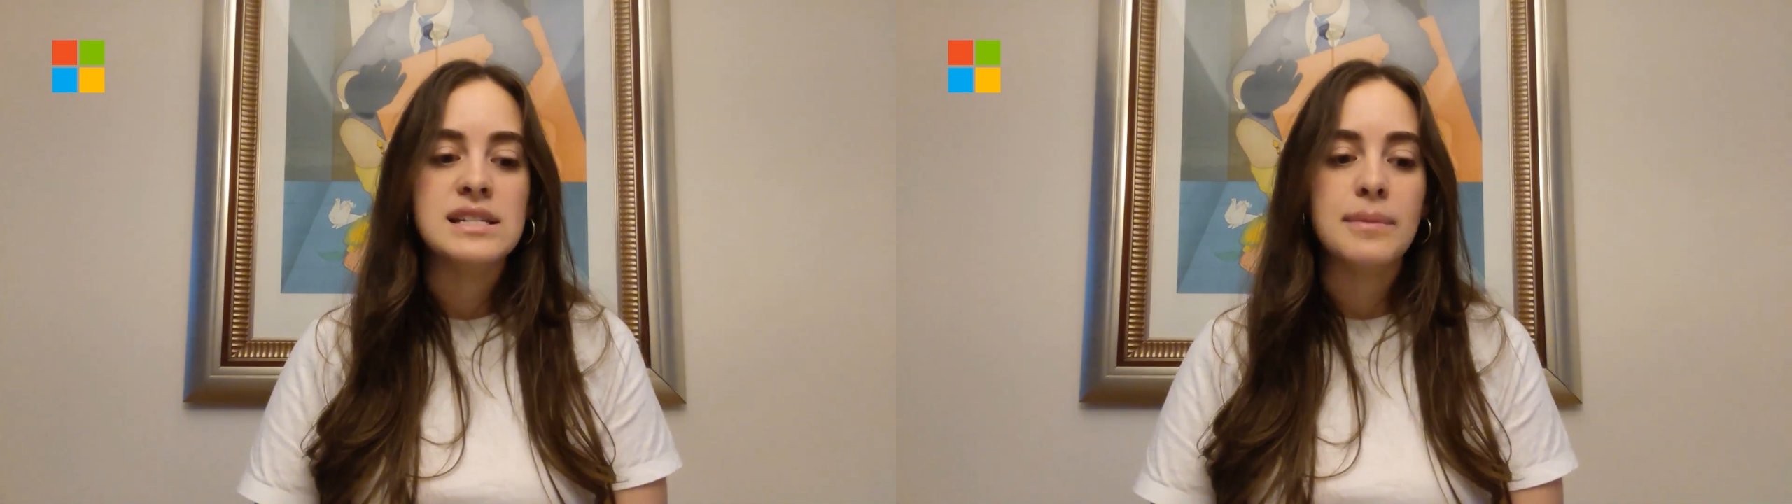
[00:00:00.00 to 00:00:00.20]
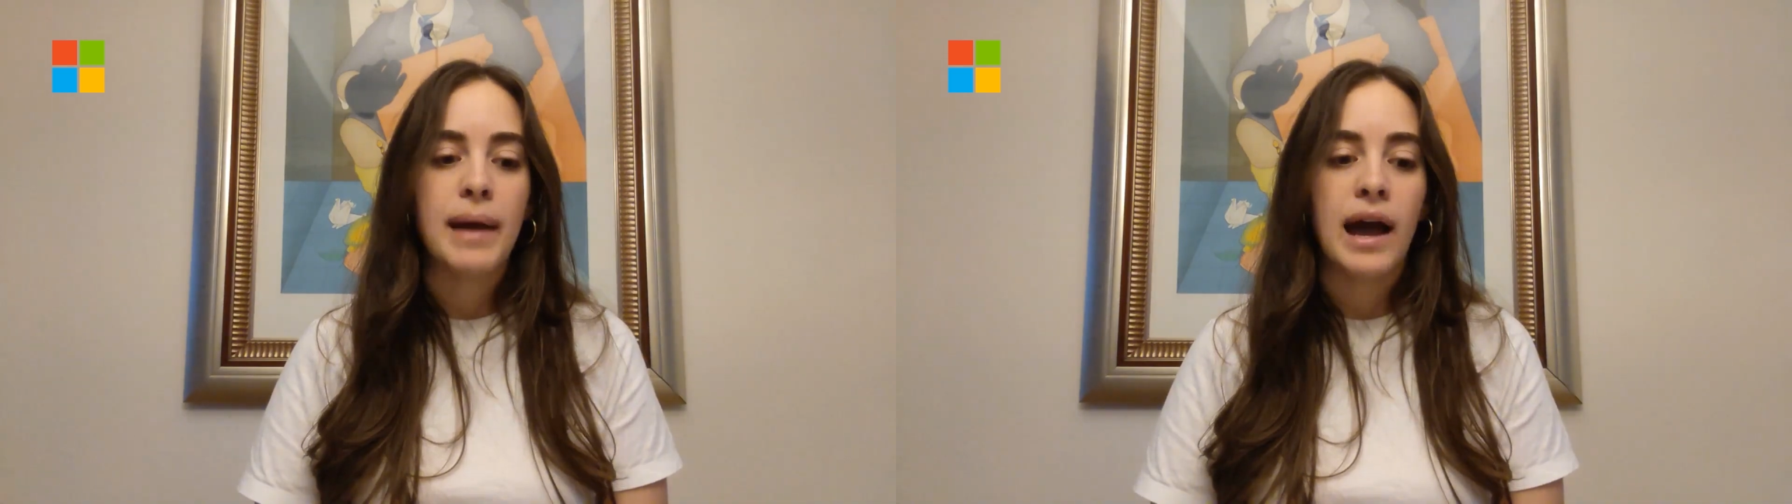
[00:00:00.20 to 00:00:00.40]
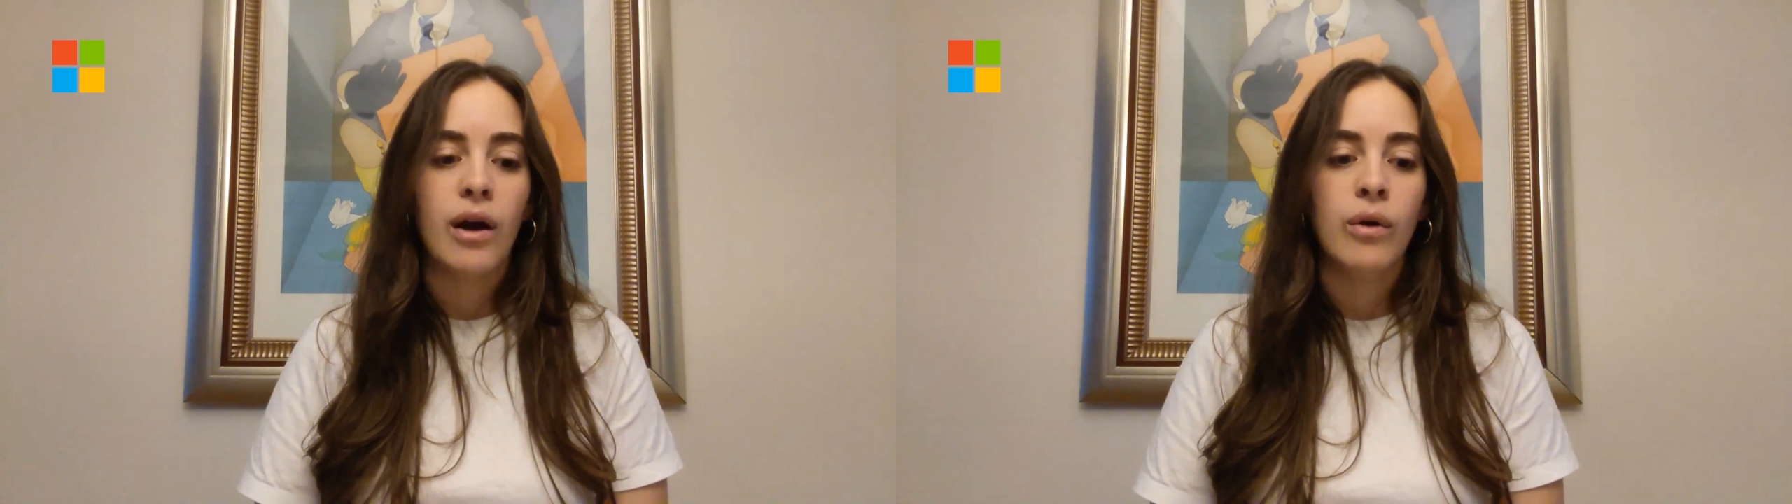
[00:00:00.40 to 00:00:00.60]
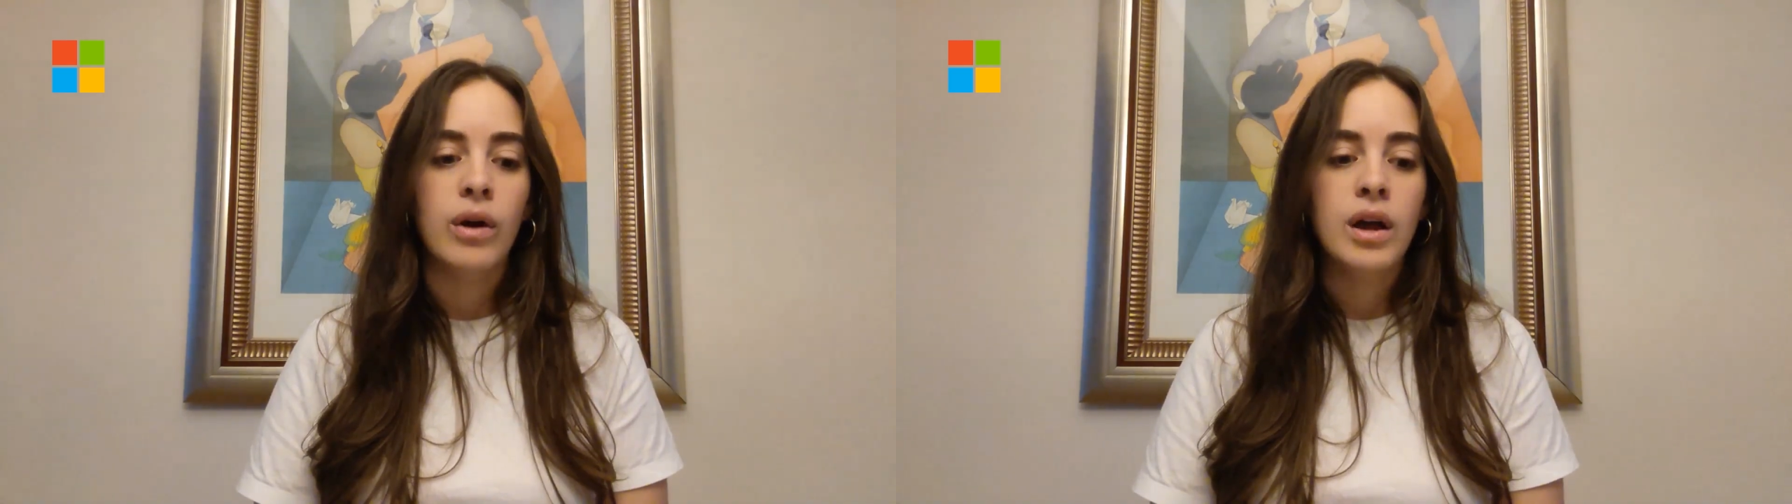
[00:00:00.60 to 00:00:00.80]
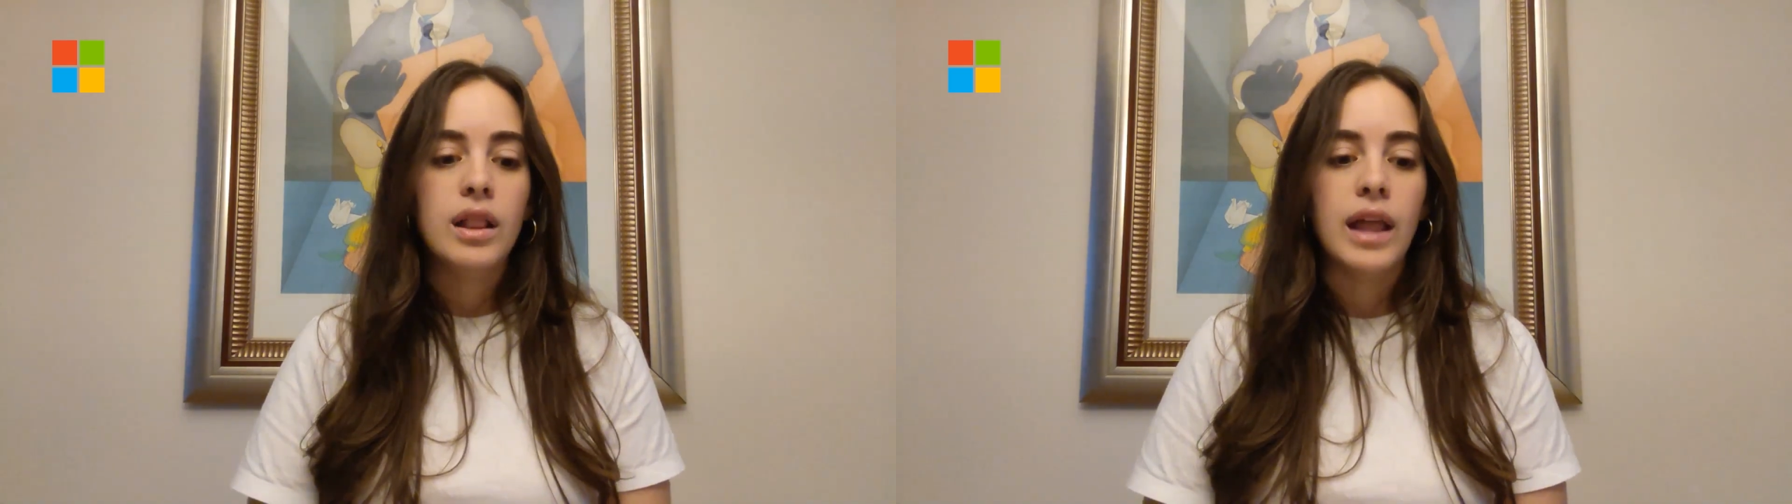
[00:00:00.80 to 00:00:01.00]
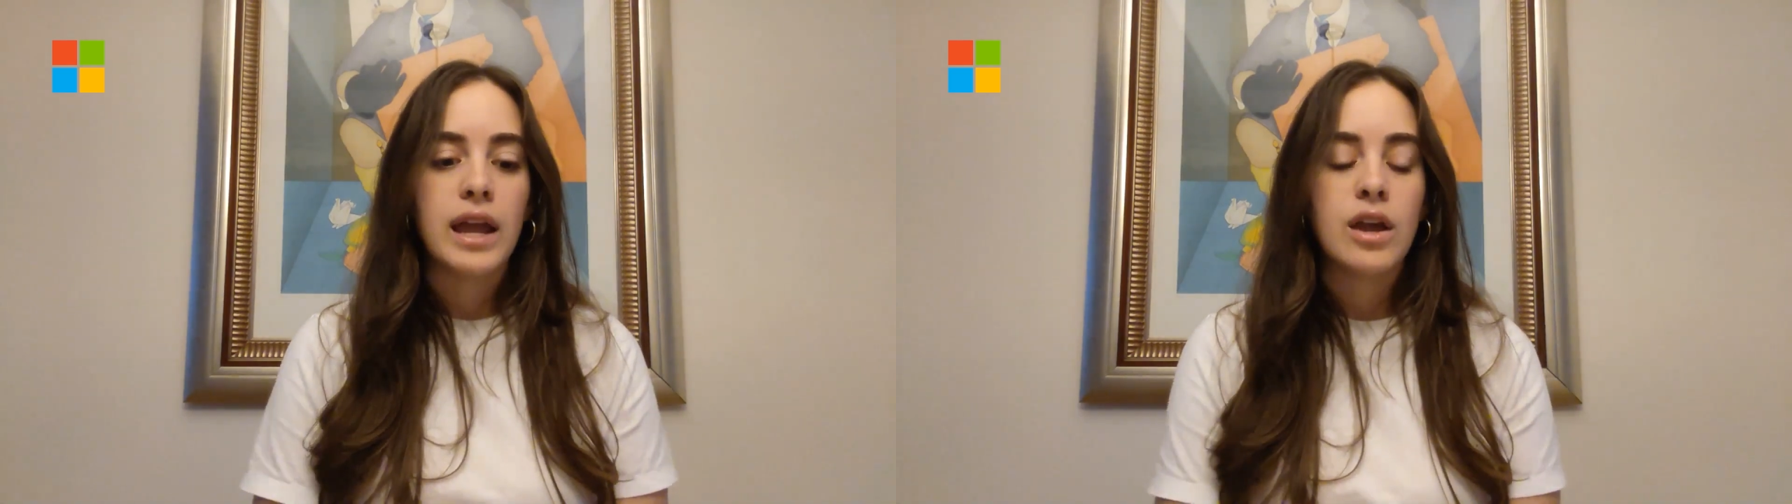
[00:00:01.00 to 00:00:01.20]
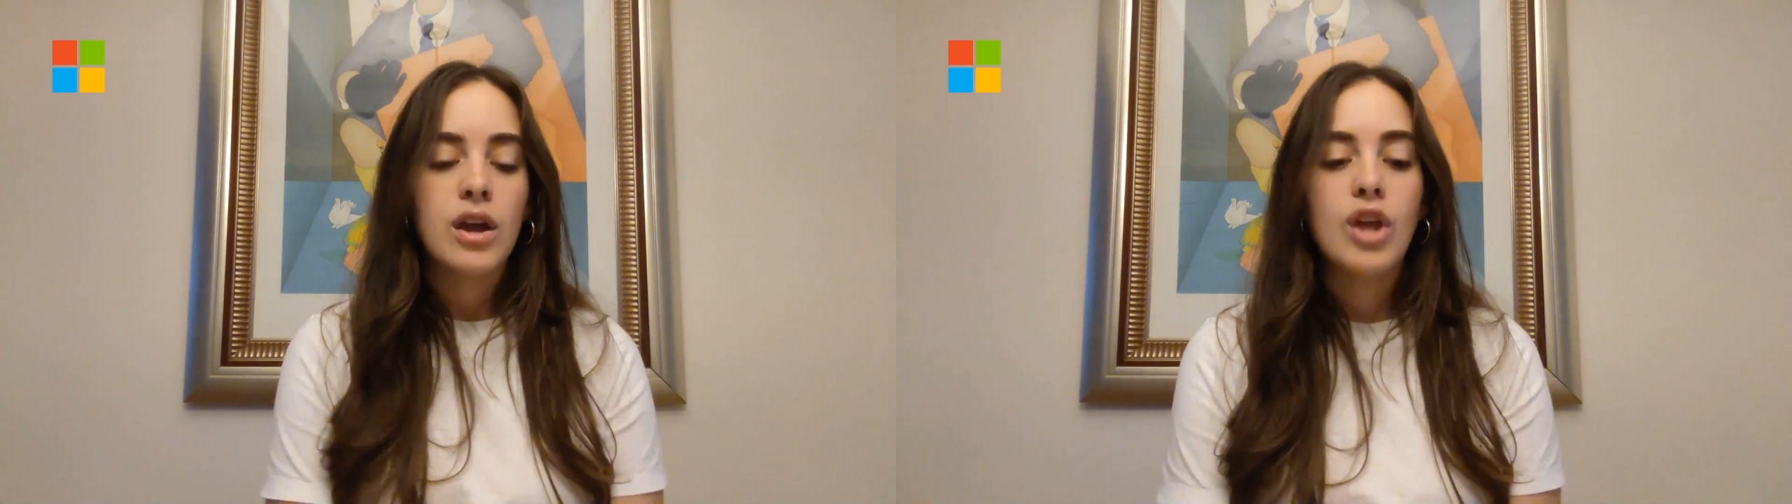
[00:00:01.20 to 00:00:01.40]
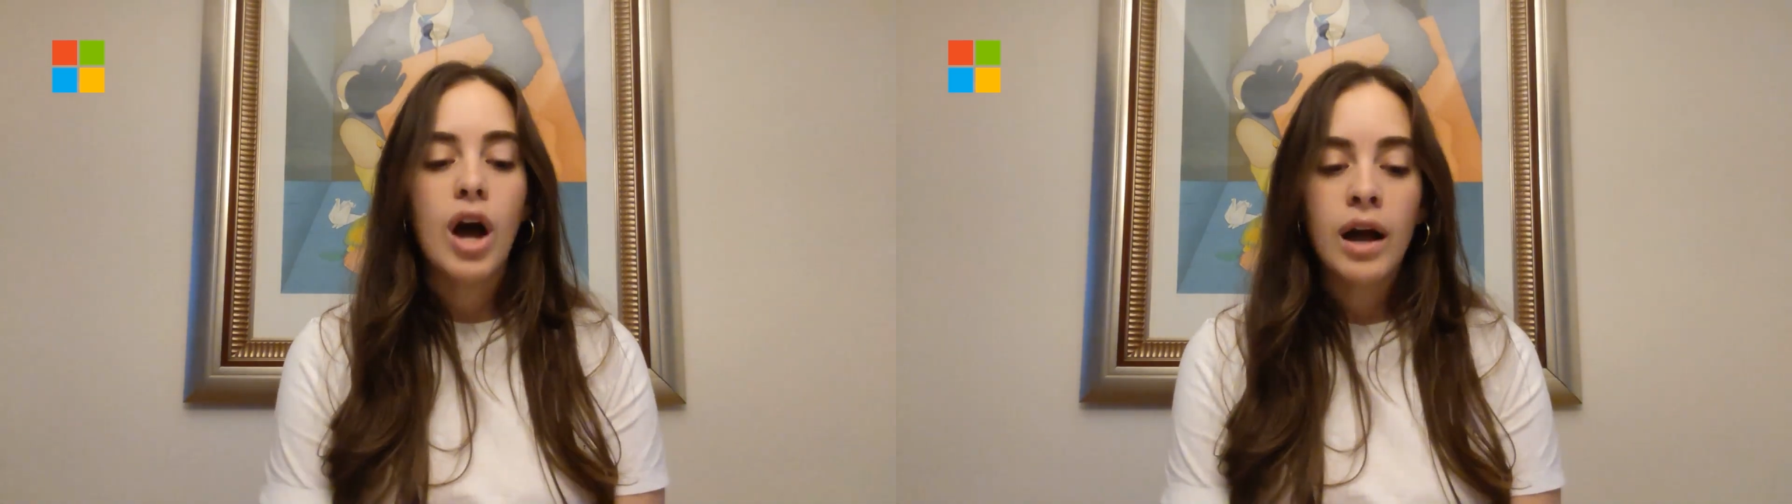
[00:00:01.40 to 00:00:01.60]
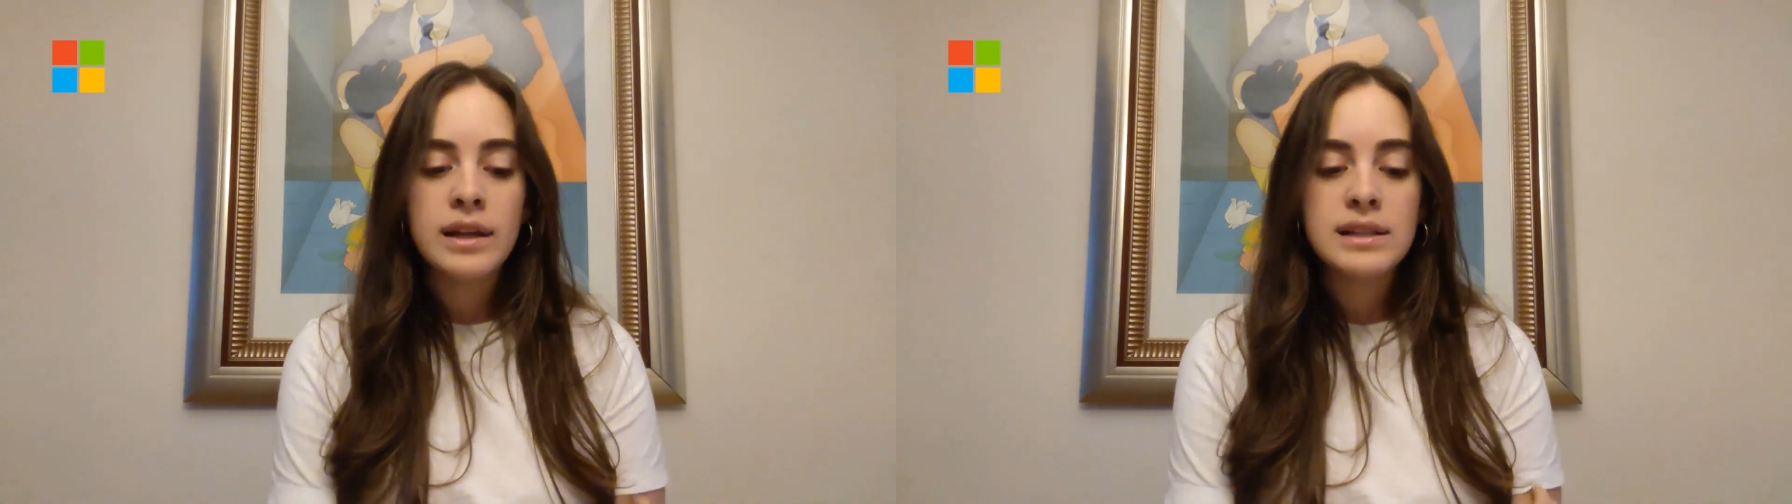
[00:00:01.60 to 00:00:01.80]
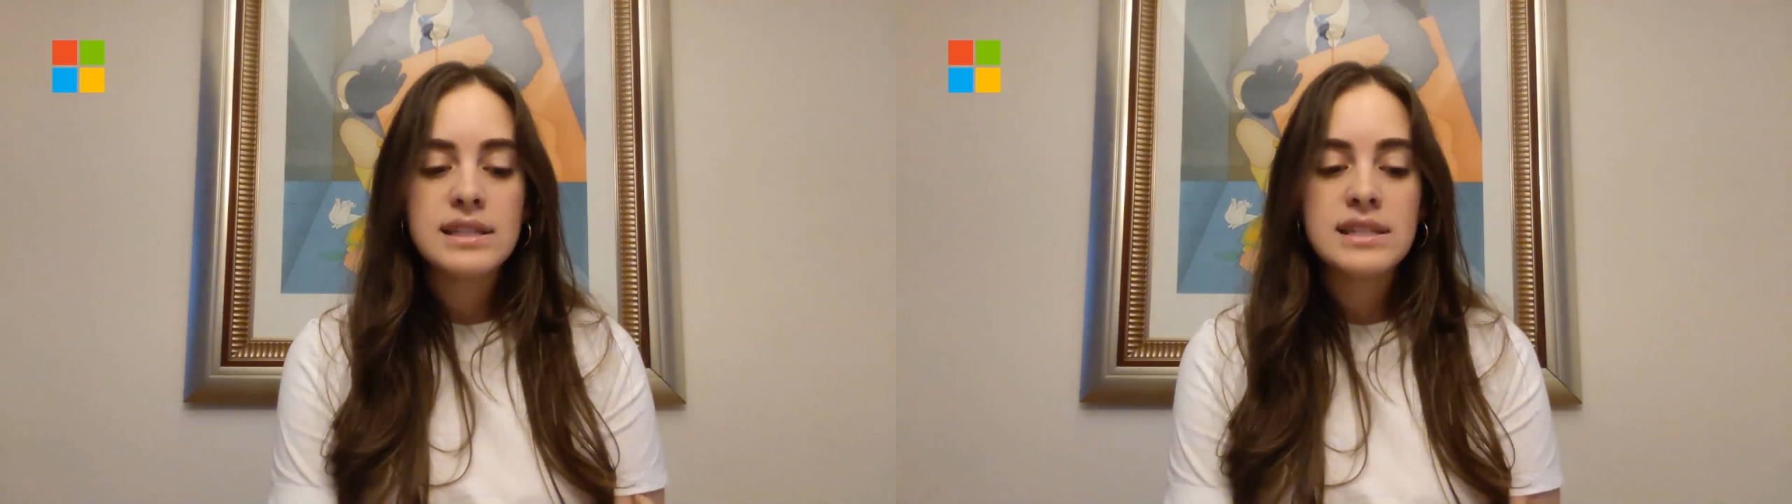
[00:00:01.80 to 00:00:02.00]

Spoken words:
about like not